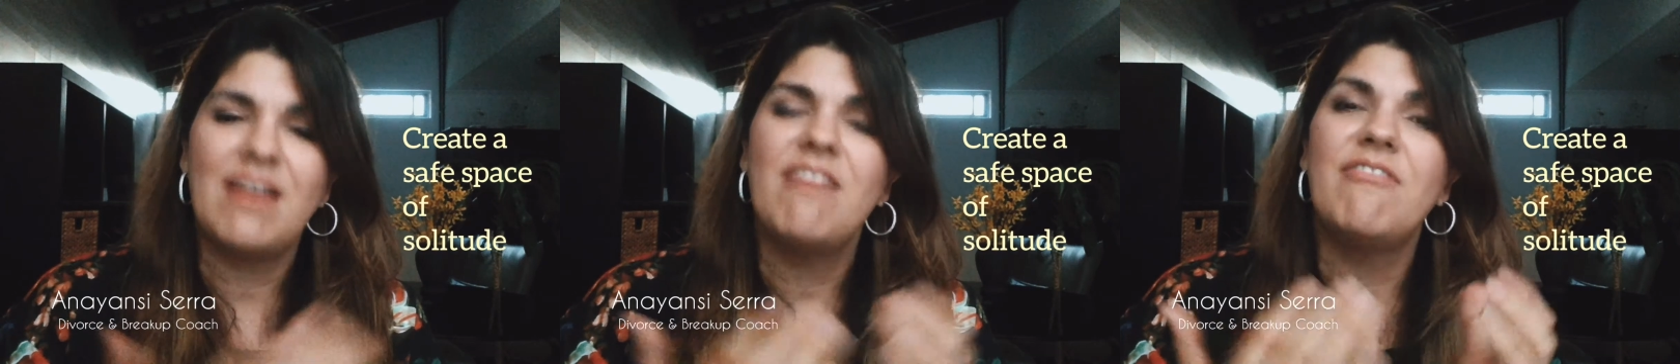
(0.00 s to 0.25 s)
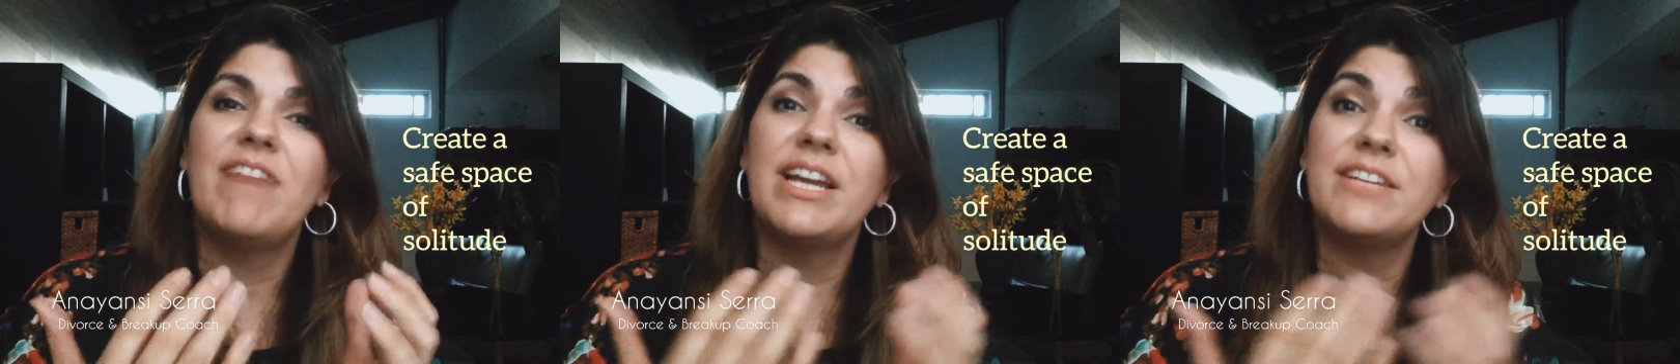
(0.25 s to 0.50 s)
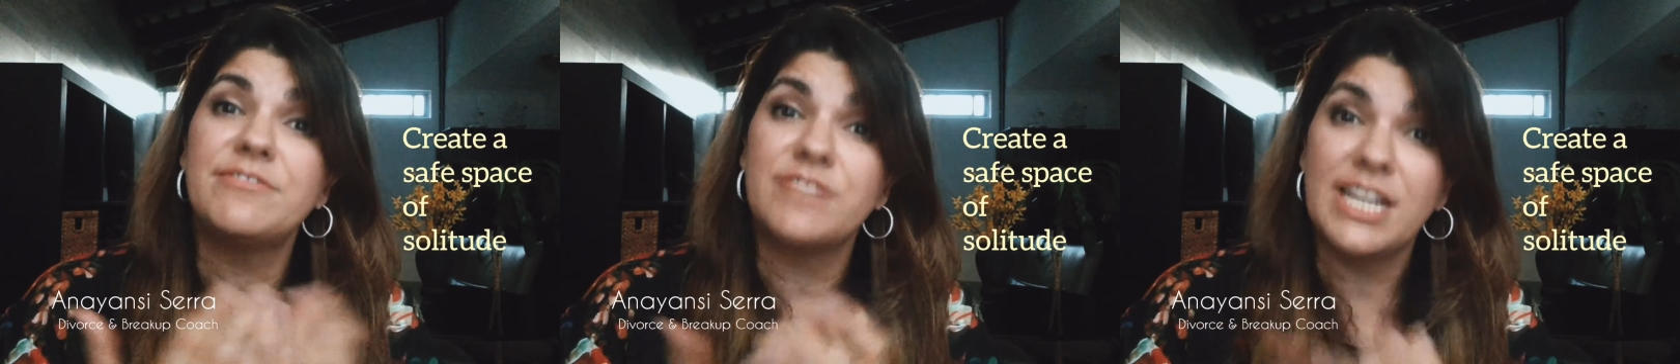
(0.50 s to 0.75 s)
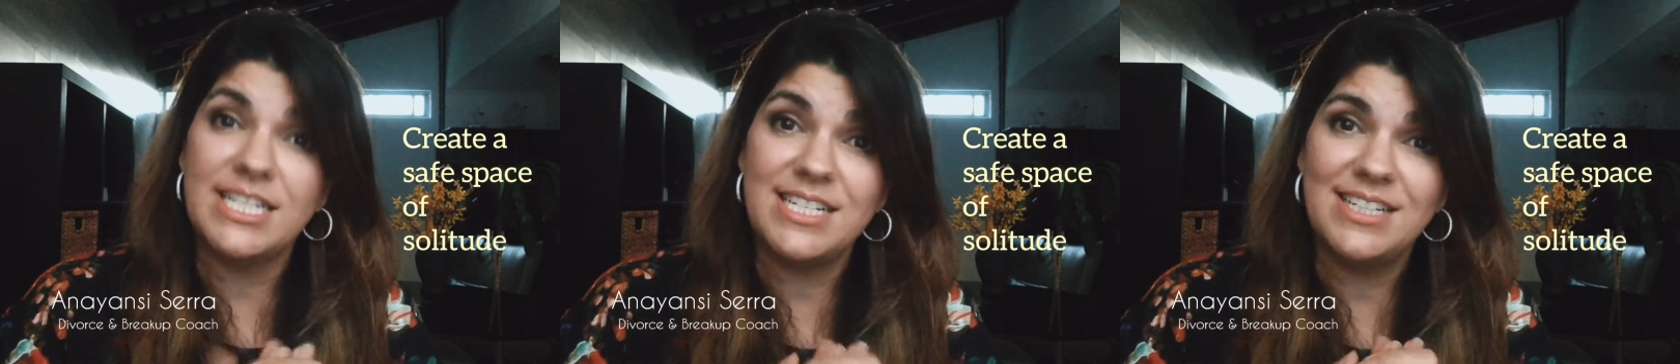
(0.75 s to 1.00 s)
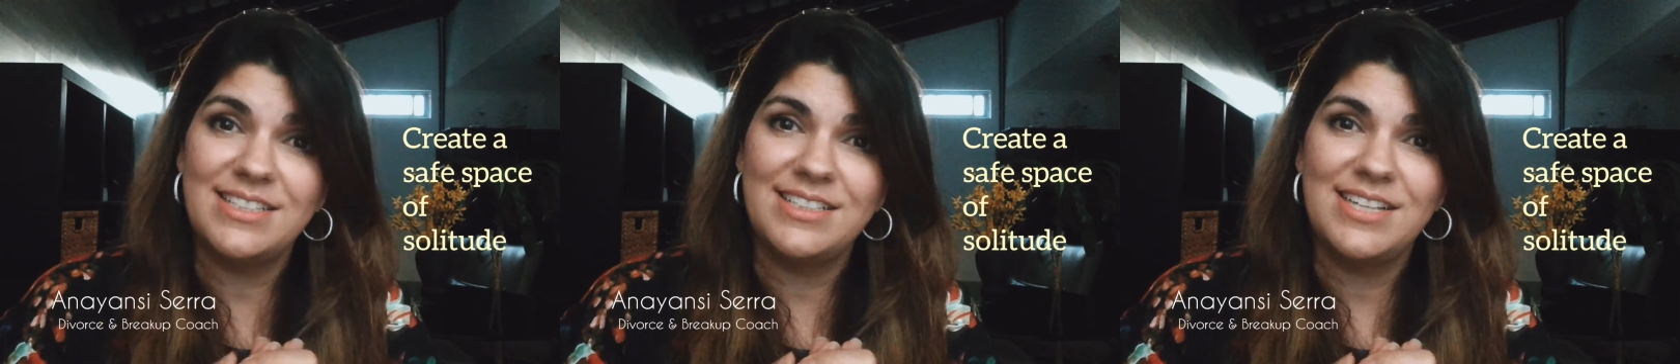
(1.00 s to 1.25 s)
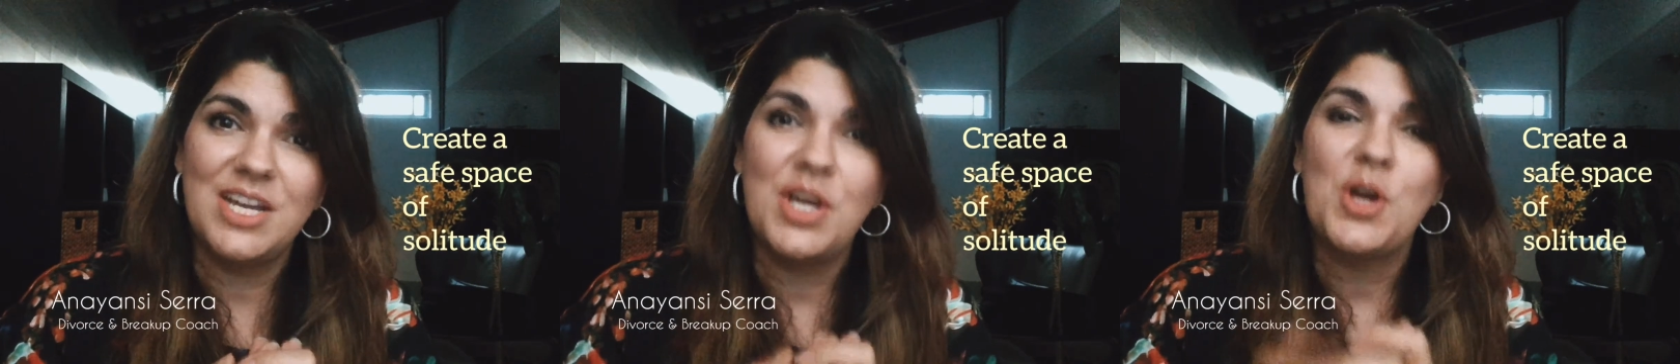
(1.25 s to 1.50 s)
Find a friend
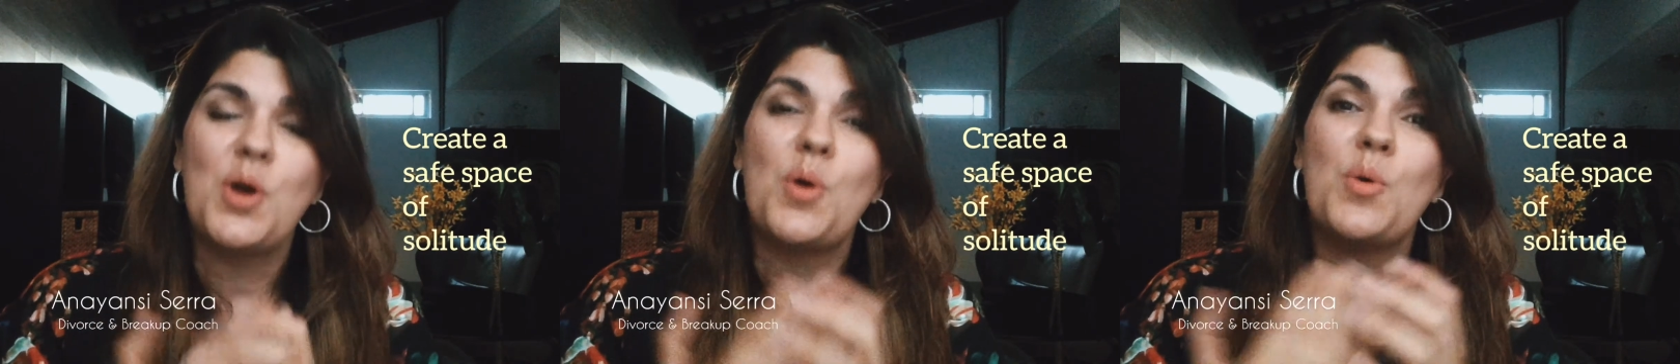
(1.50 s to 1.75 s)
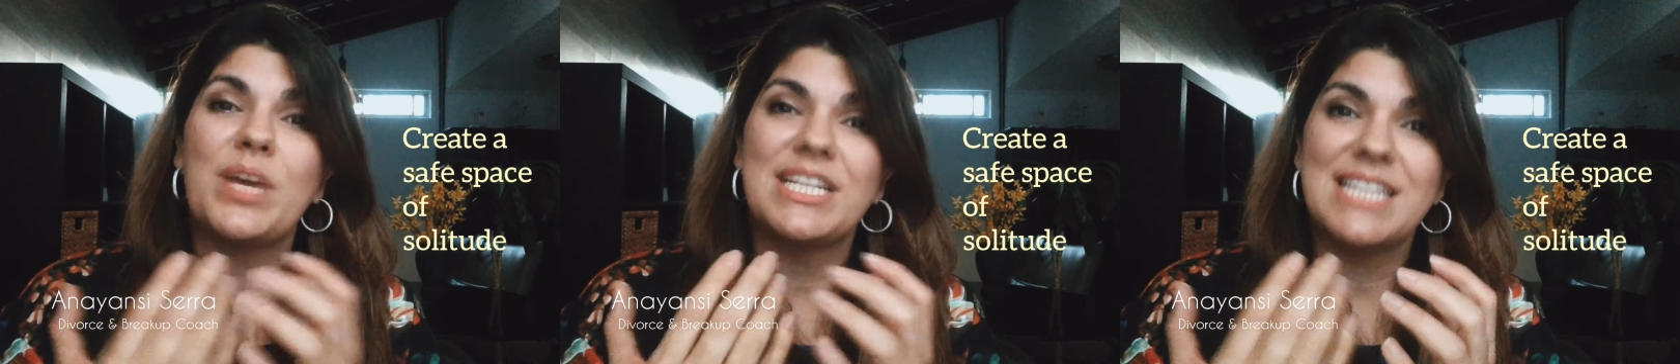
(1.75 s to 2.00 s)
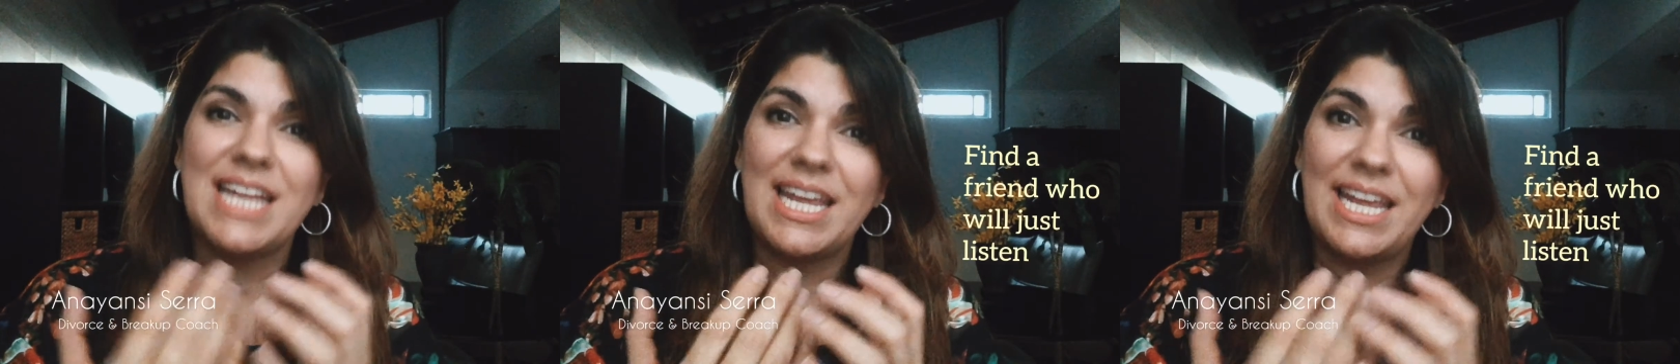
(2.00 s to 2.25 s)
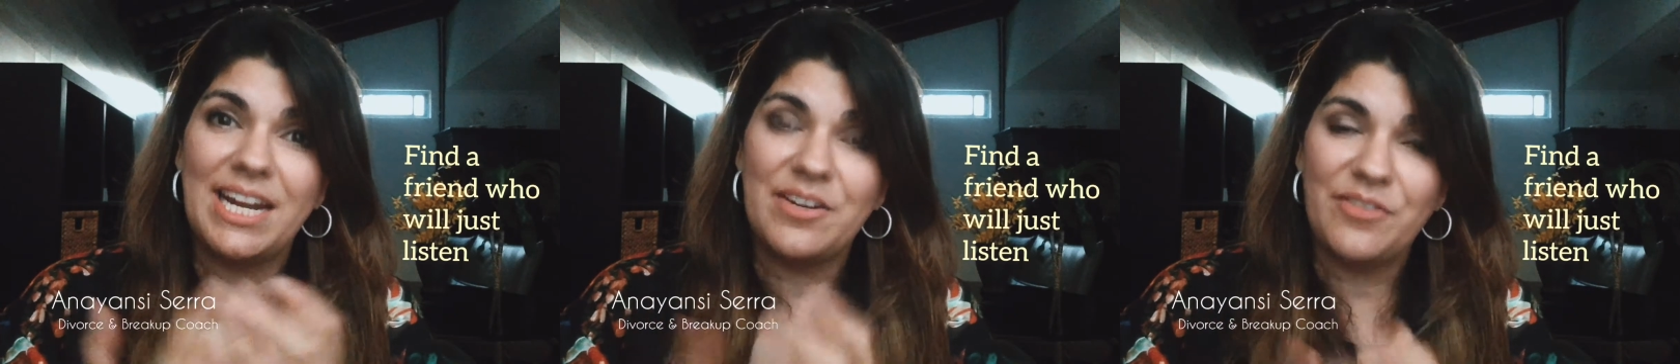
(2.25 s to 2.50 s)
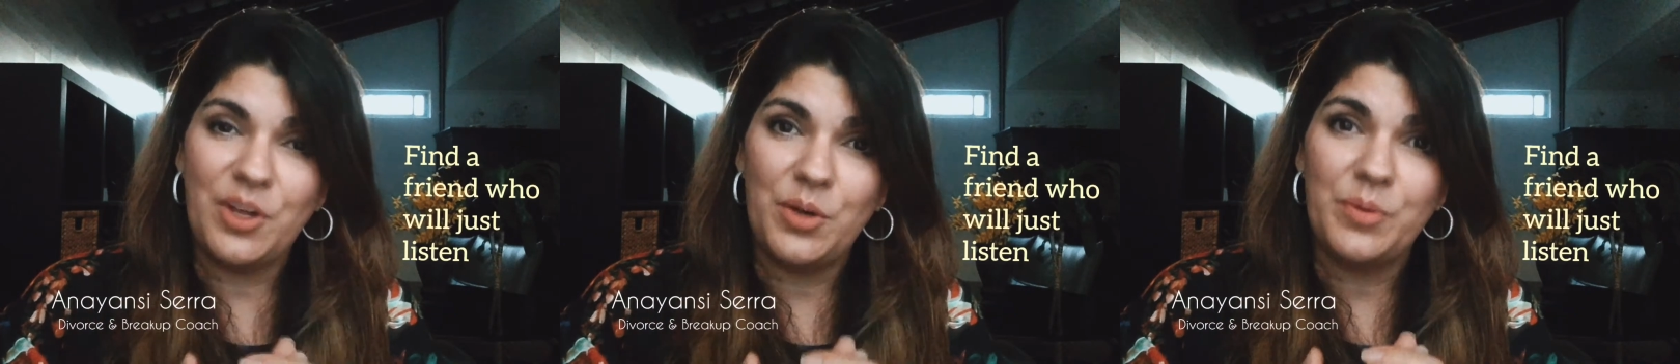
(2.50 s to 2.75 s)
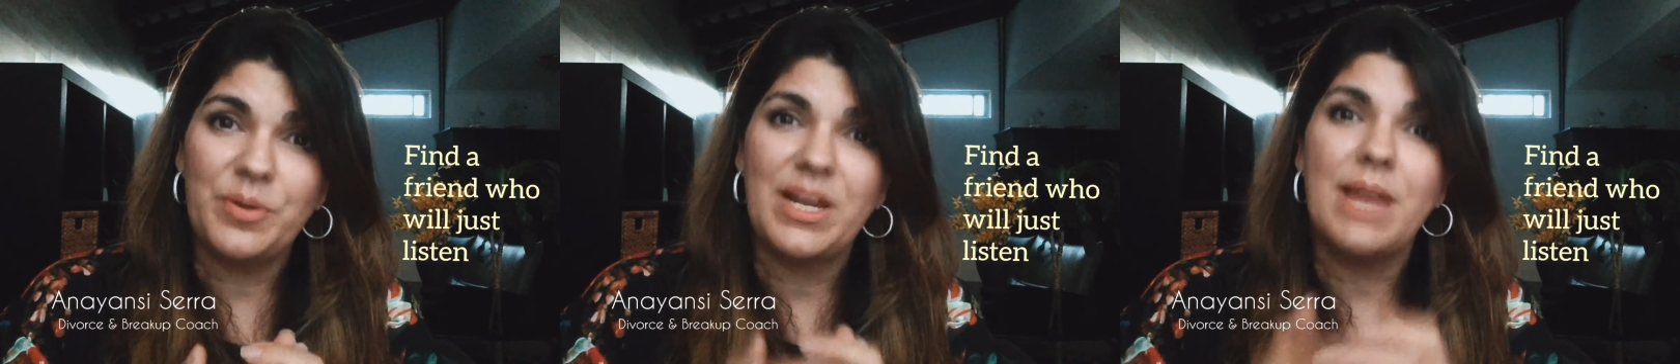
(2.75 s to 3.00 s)
who can take care of you
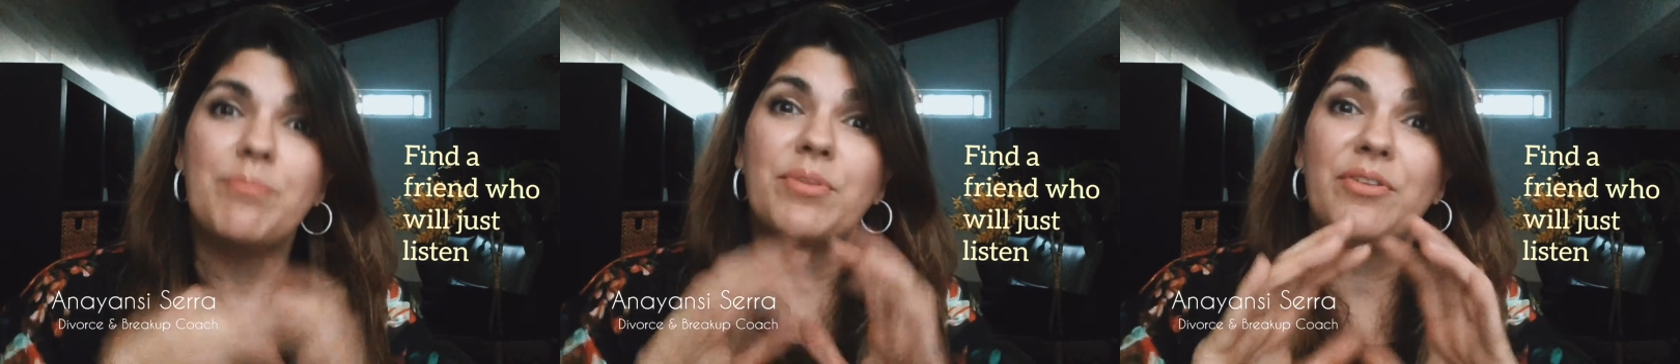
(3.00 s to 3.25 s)
and